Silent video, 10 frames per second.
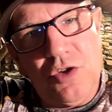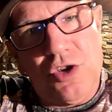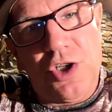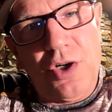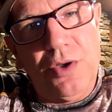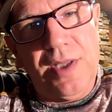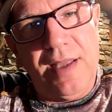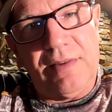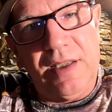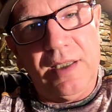zeroed
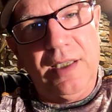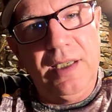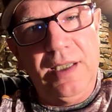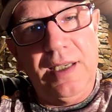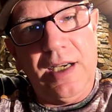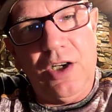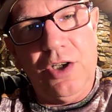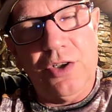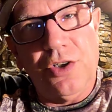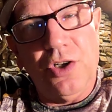that thing in at
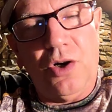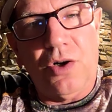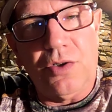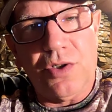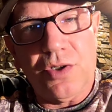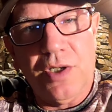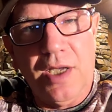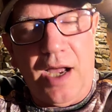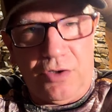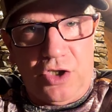100 yards.
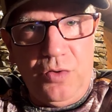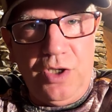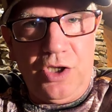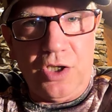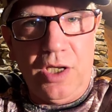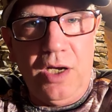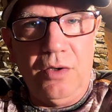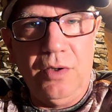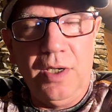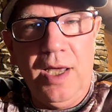I was 2 inches
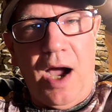low.